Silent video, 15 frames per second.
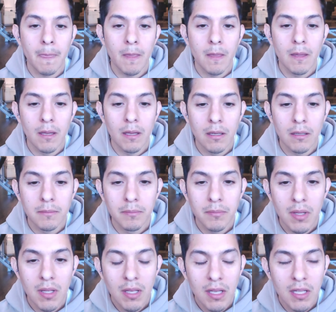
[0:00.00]
Yeah.
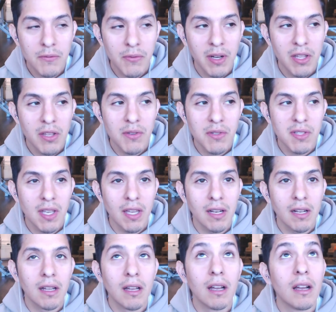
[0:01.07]
It's funny you
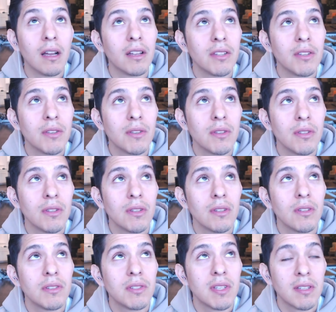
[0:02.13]
said
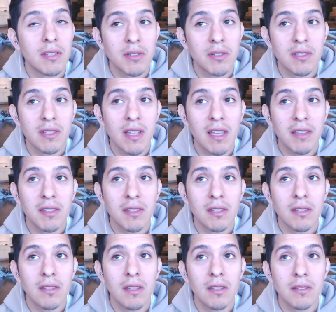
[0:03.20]
you said there's
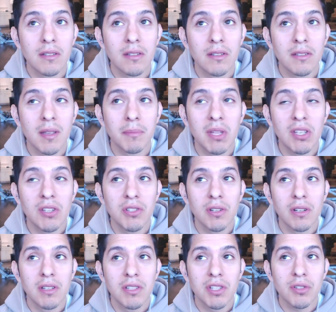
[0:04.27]
something you
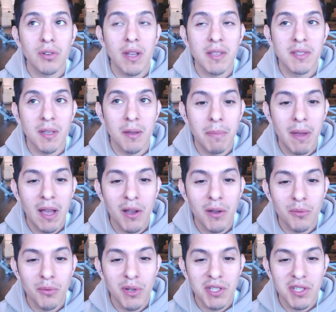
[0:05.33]
shouldn't stress
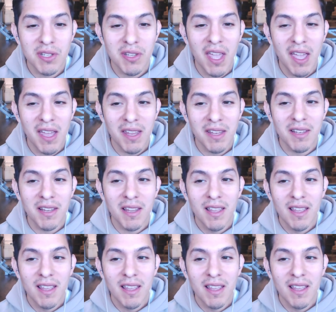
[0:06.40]
about, which can